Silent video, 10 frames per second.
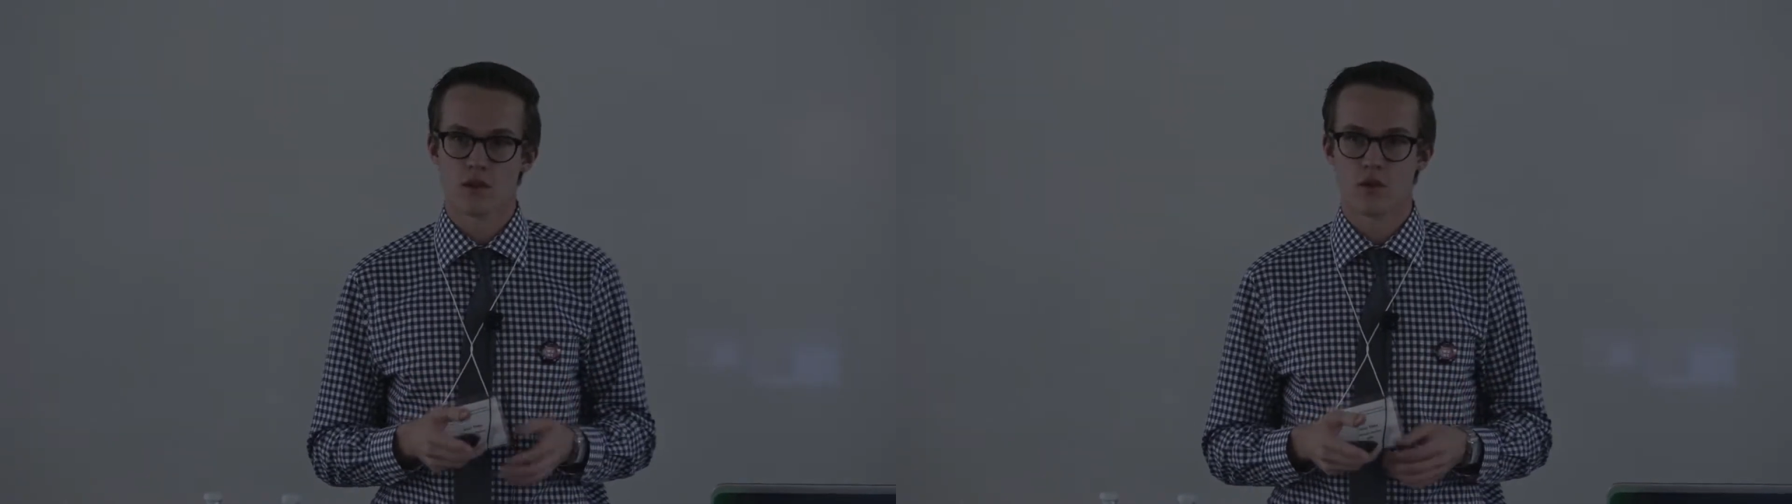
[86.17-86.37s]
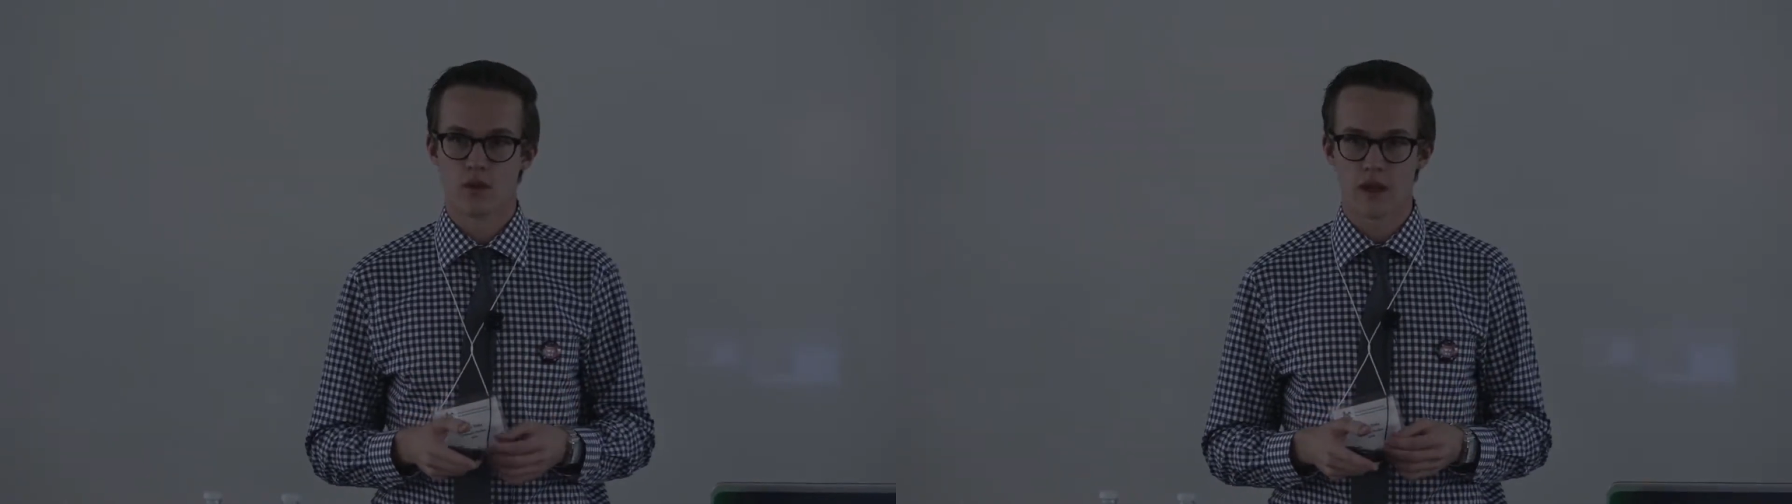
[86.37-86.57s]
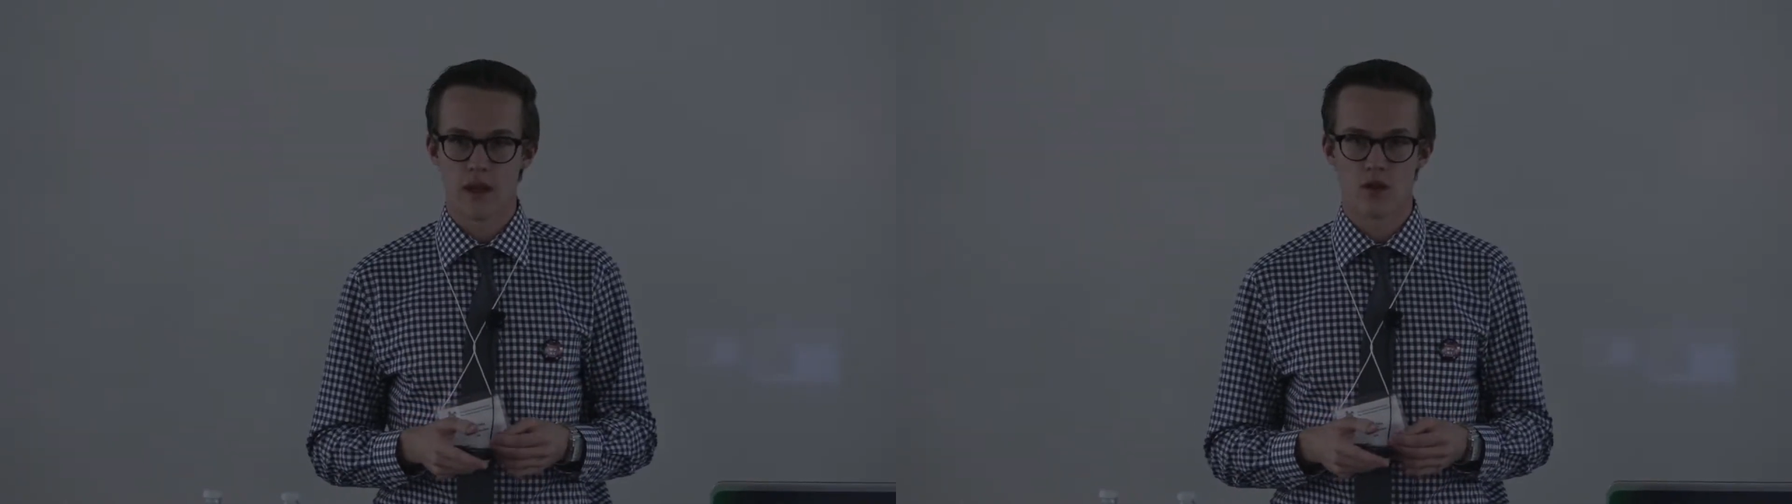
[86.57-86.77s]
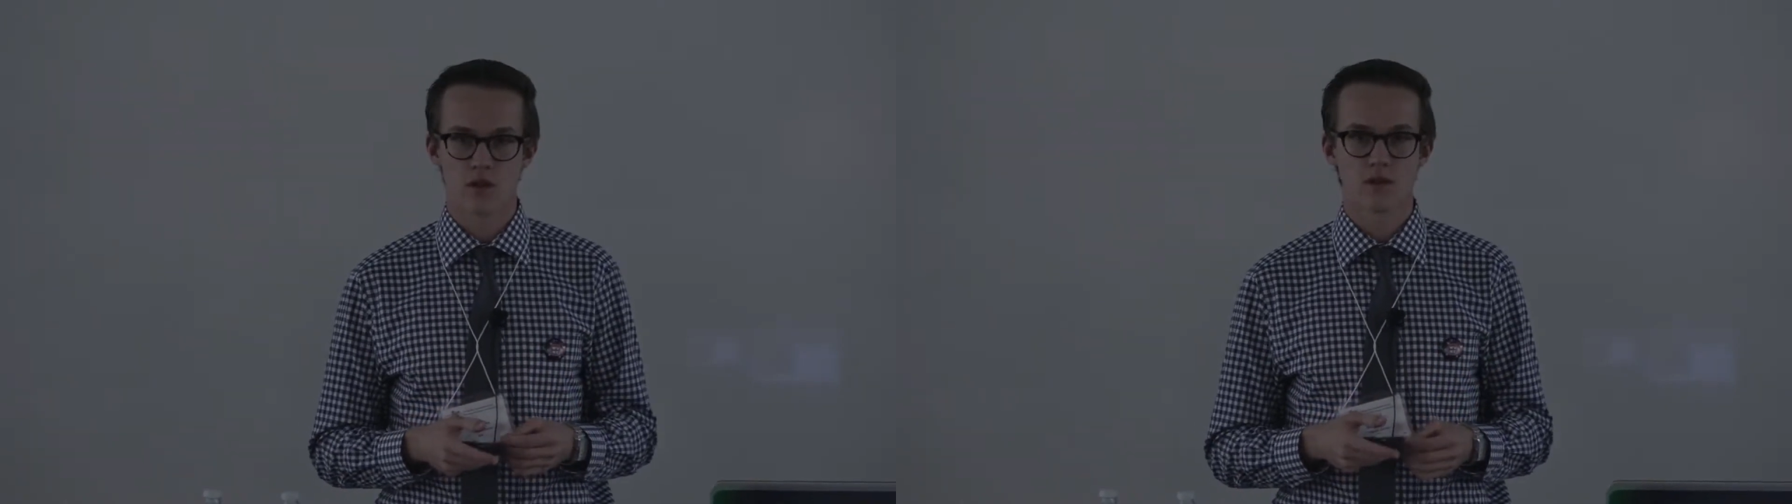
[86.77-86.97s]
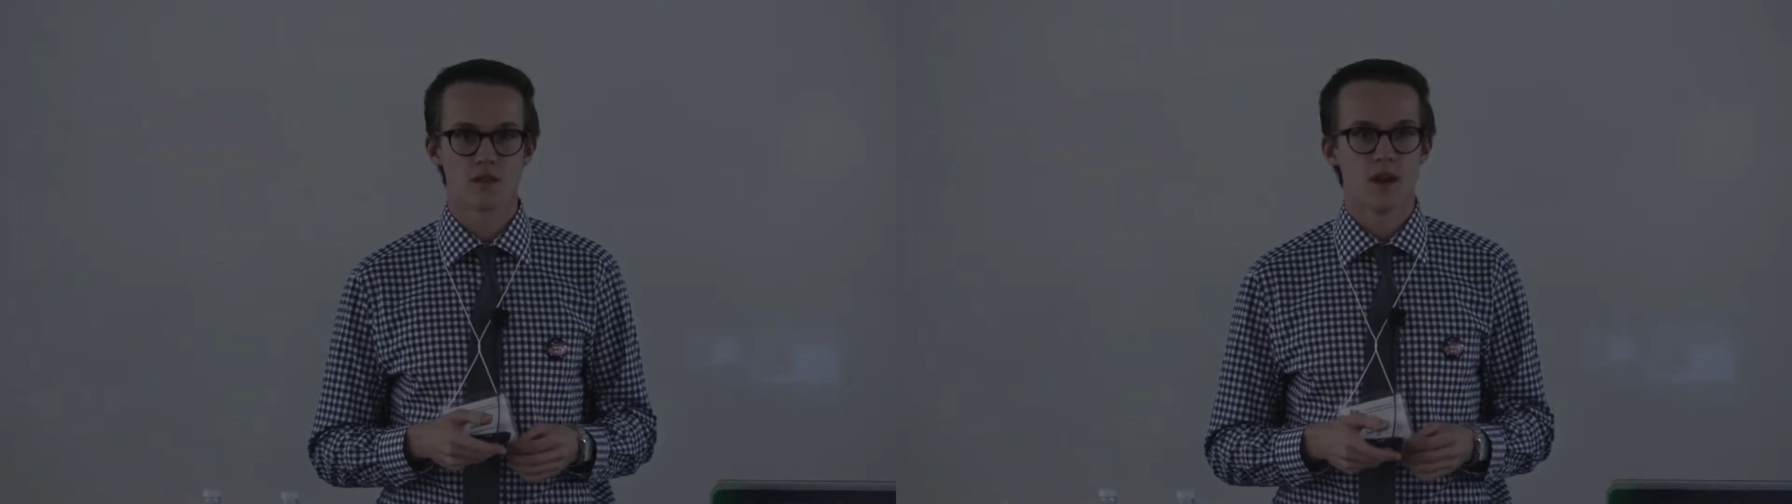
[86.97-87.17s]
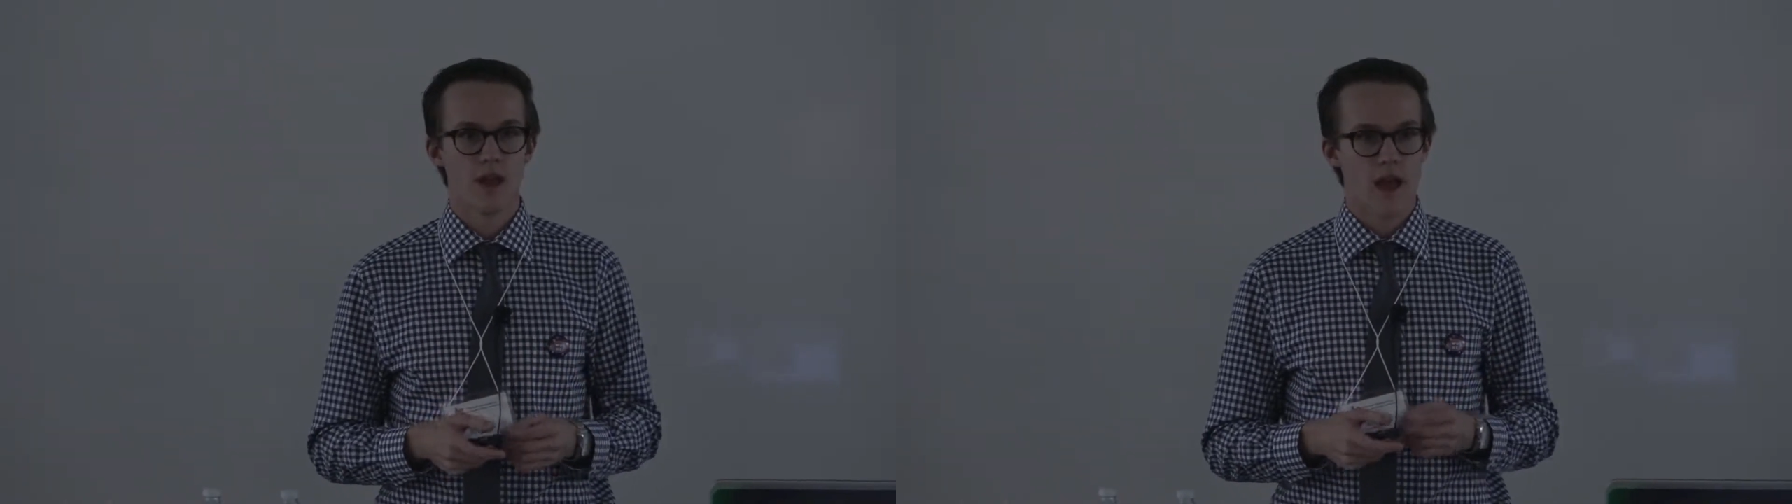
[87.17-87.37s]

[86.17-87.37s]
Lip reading: your reagents,